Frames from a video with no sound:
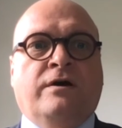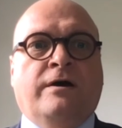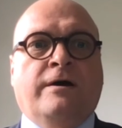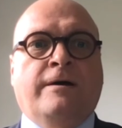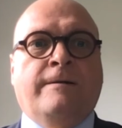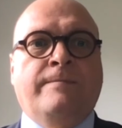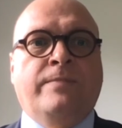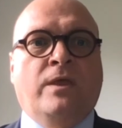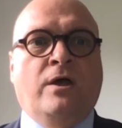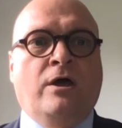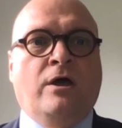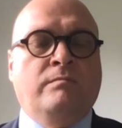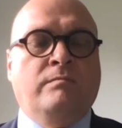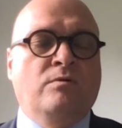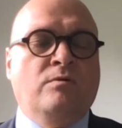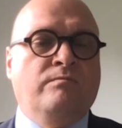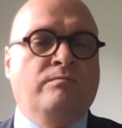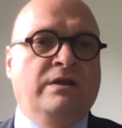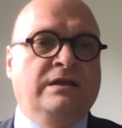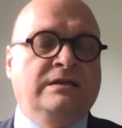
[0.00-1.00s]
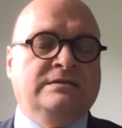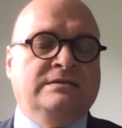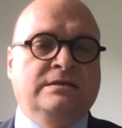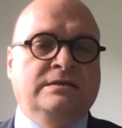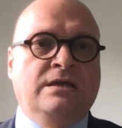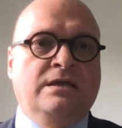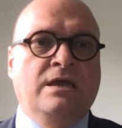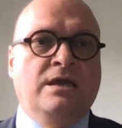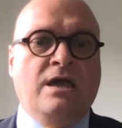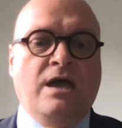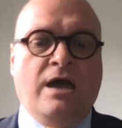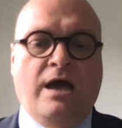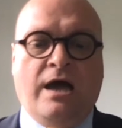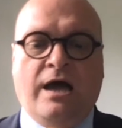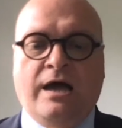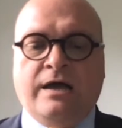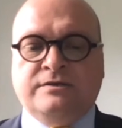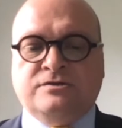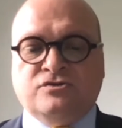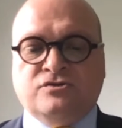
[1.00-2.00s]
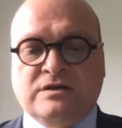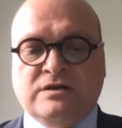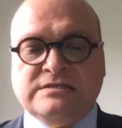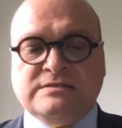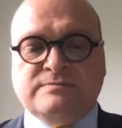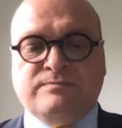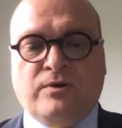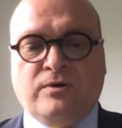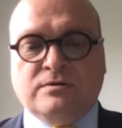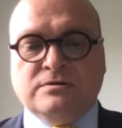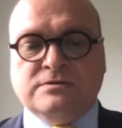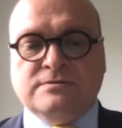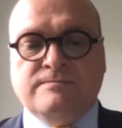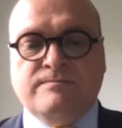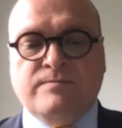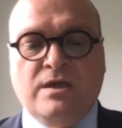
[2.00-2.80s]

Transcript: mobility and transport.